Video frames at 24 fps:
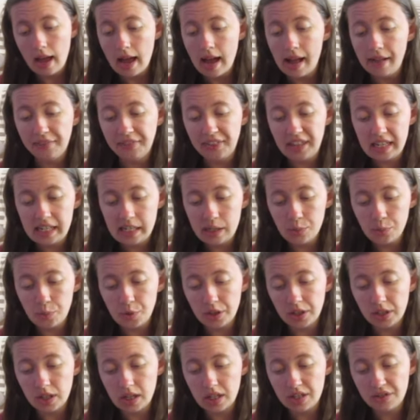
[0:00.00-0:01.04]
And this
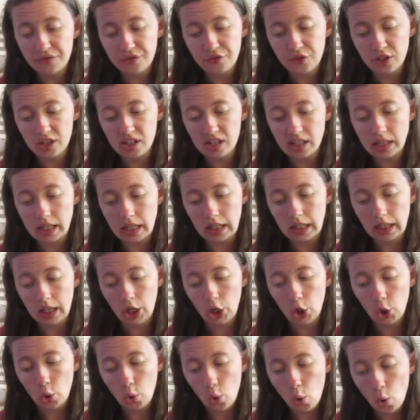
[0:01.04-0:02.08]
one is for skin
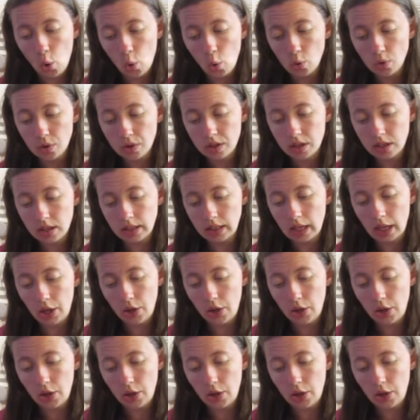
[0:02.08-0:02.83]
and coat. Now,